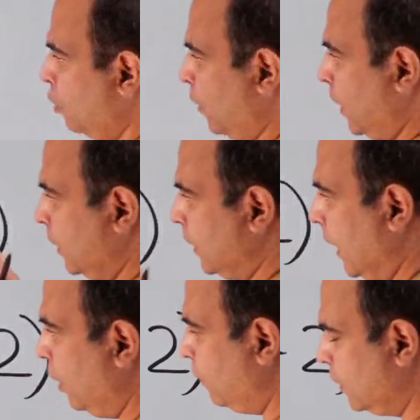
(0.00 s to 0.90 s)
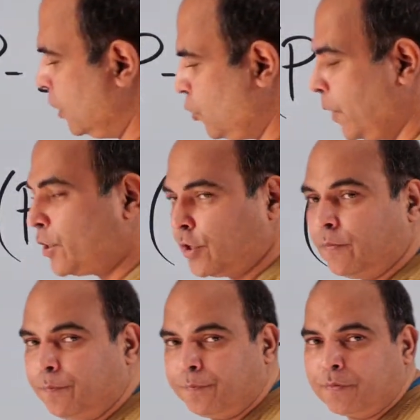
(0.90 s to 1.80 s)
understanding of the
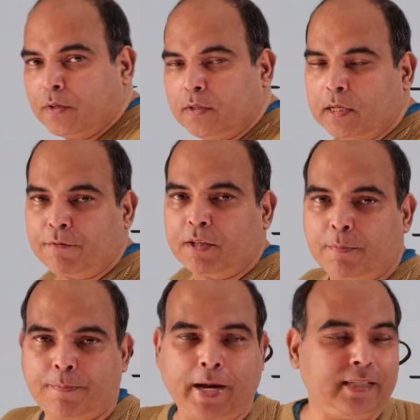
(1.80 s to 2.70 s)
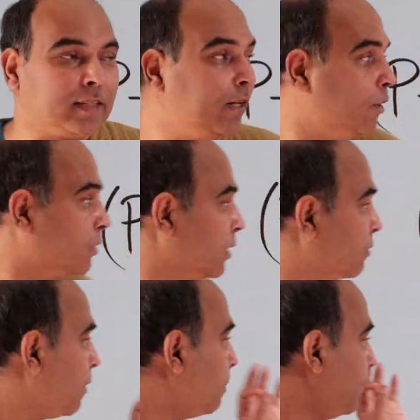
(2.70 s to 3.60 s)
situation, that when the price
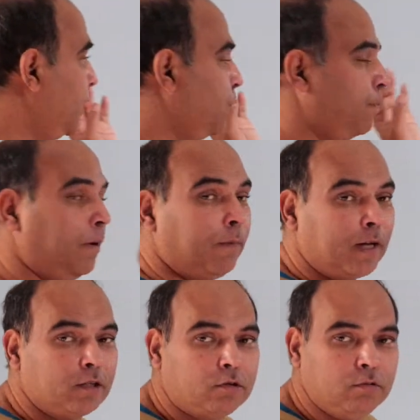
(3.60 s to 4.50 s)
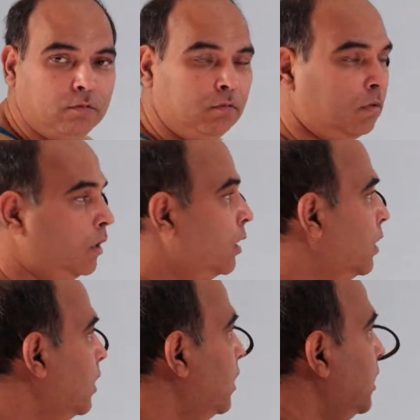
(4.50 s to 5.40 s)
reduces from P to P minus 2,
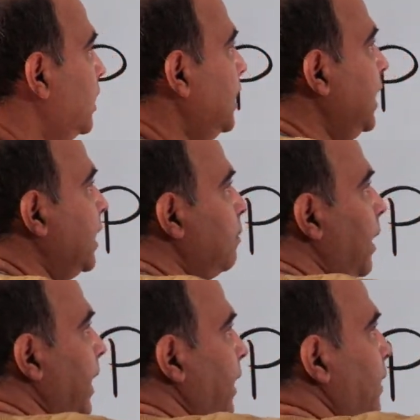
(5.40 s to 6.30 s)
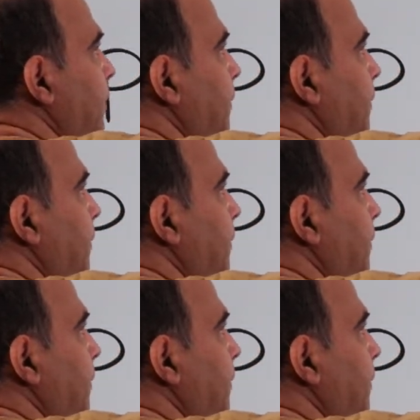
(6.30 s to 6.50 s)
he can buy